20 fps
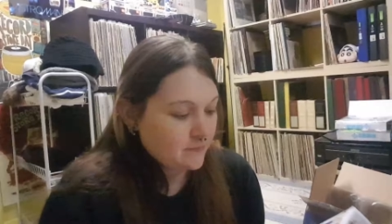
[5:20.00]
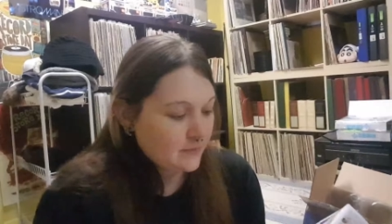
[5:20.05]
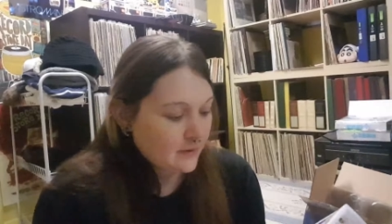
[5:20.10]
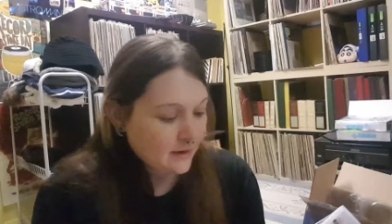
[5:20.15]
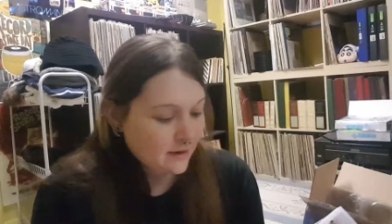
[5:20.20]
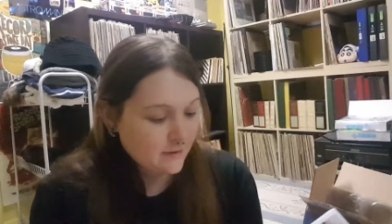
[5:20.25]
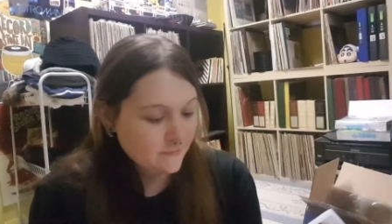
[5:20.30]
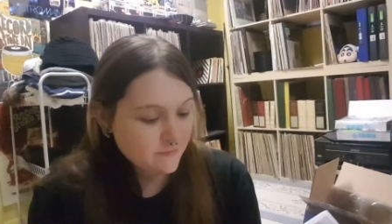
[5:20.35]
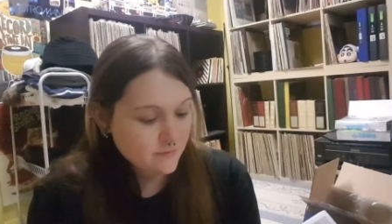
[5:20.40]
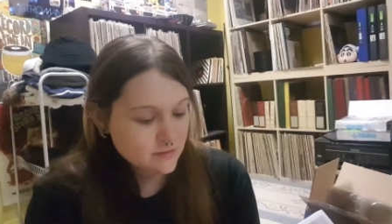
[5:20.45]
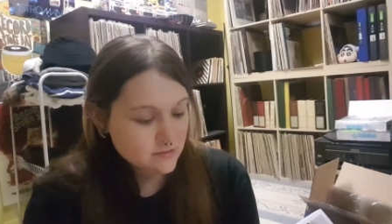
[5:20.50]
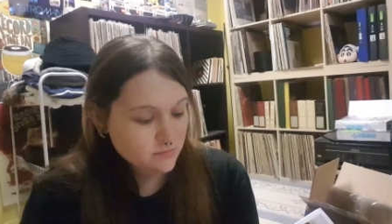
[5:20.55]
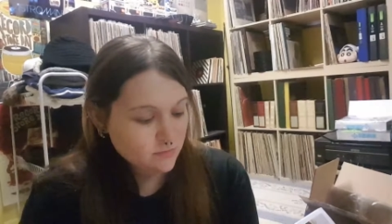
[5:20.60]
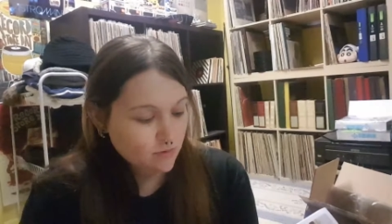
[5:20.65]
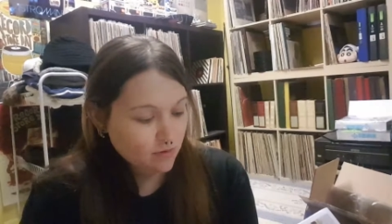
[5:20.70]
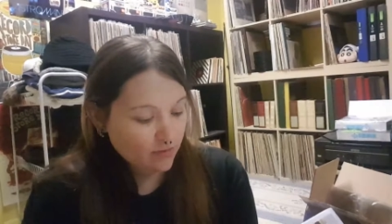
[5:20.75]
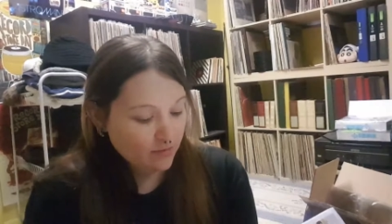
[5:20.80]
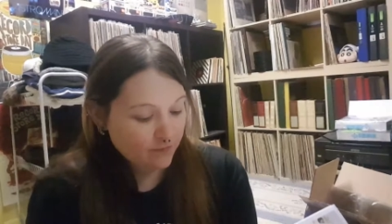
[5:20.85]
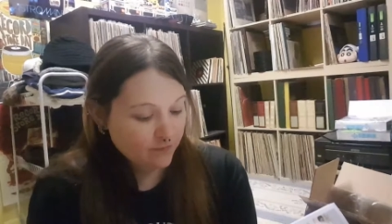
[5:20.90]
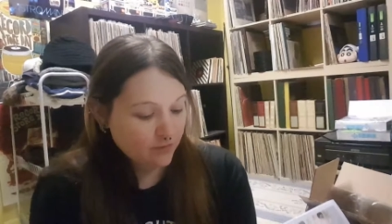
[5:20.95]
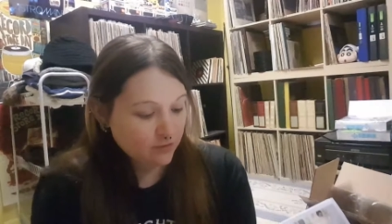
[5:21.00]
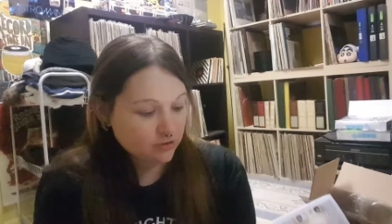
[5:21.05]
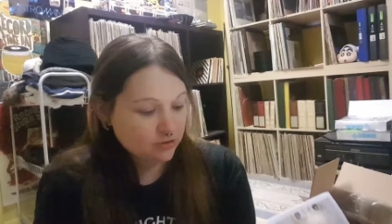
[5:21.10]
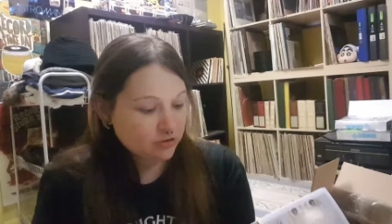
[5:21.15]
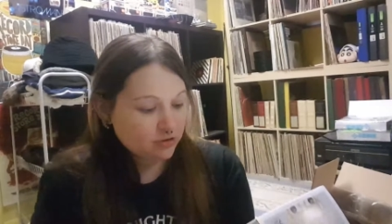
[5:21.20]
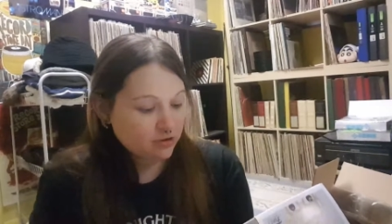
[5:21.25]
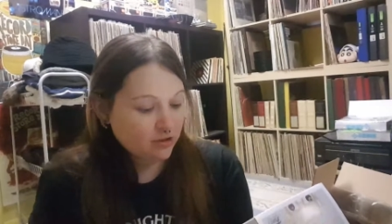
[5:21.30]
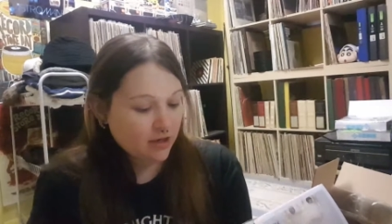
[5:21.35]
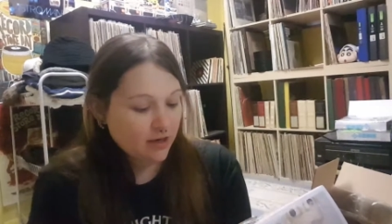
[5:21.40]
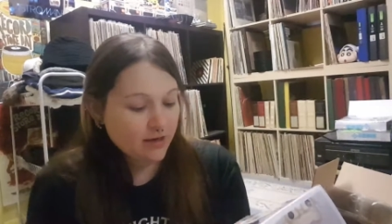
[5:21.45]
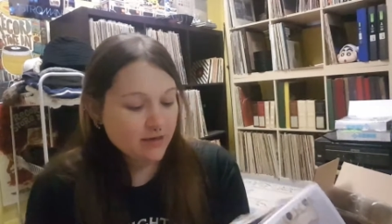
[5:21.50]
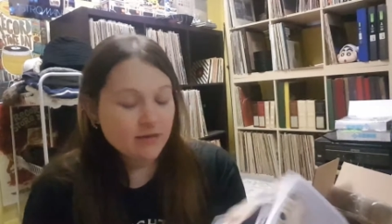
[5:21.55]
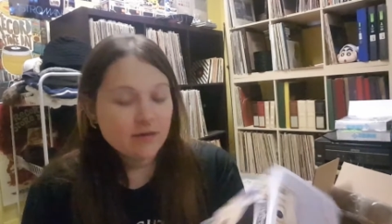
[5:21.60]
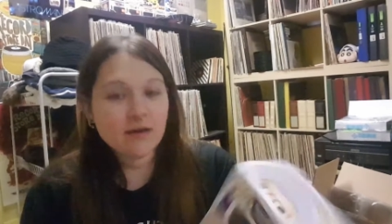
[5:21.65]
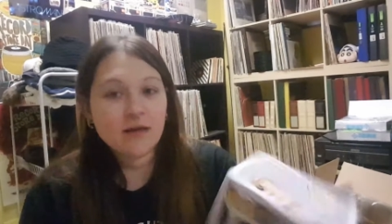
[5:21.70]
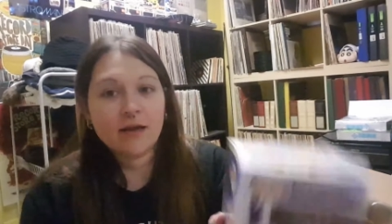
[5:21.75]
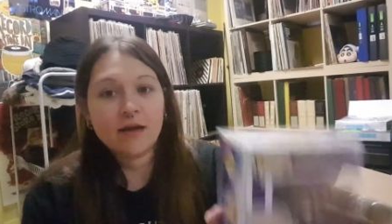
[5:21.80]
But I got this one on the first try.